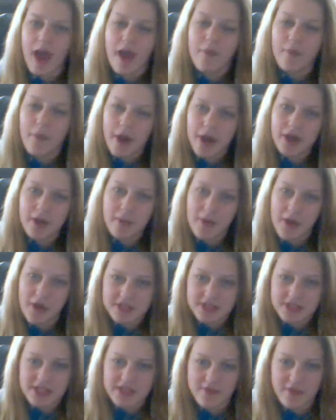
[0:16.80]
wanted to
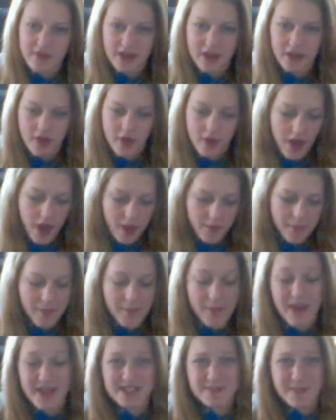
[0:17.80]
post this video on my
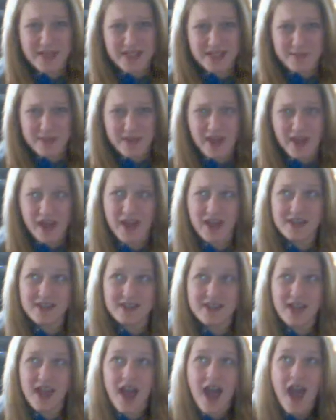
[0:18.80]
MySpace
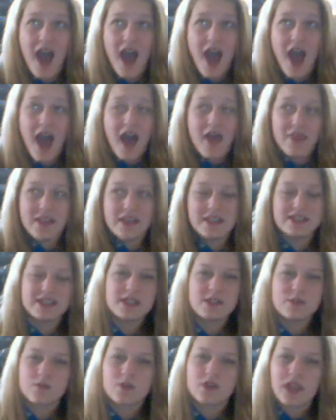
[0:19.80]
because this
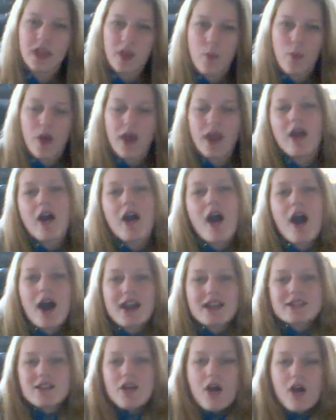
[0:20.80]
is really what God
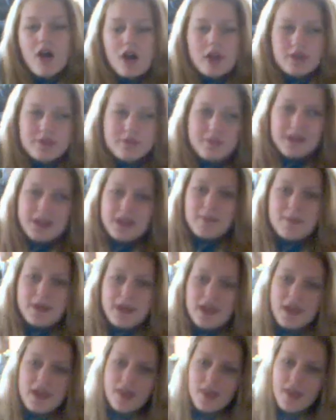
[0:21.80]
has called me to
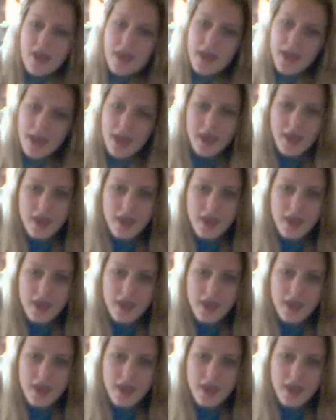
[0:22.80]
be.